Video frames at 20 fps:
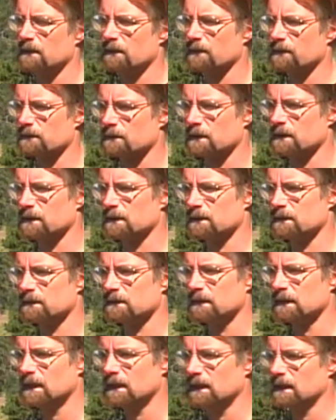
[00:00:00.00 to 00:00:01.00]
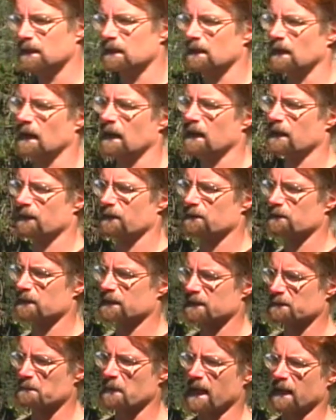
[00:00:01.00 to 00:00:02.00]
through uh, the
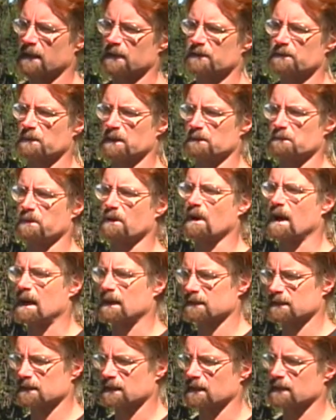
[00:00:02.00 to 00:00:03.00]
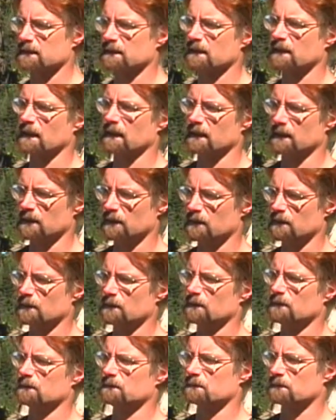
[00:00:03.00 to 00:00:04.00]
risk management process that
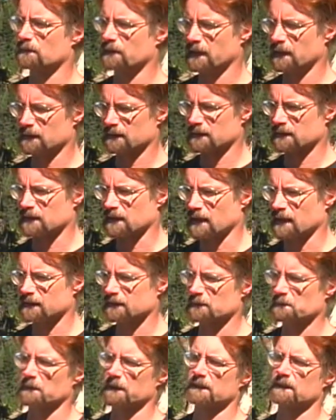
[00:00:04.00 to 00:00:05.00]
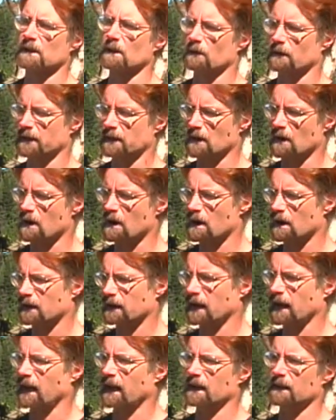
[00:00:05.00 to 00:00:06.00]
you reassess what's going
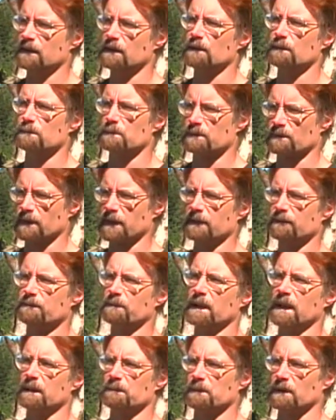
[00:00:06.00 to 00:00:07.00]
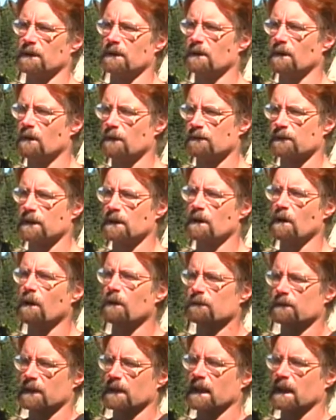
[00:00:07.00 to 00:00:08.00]
on and you brief people over and
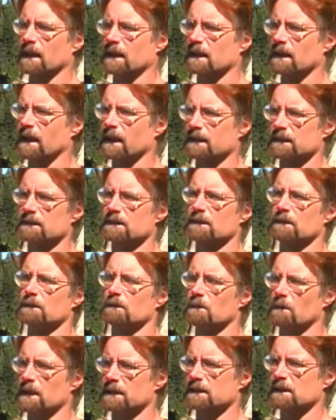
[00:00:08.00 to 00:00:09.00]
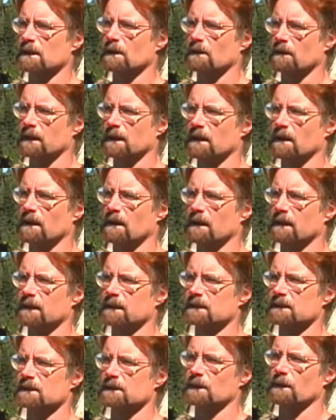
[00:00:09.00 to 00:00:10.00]
over again as to what's going on.
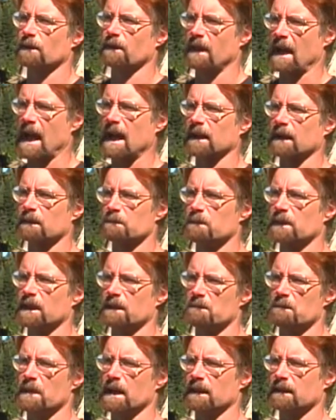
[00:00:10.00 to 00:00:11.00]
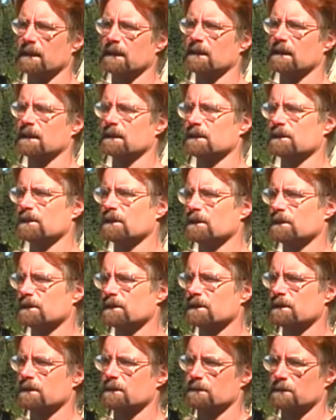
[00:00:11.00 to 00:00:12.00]
And so that can be a method that's
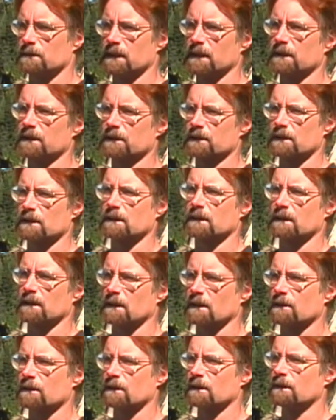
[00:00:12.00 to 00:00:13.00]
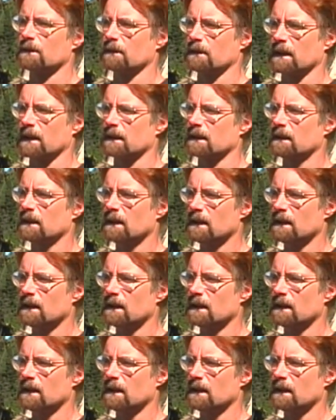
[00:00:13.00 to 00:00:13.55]
used to reassure your crew that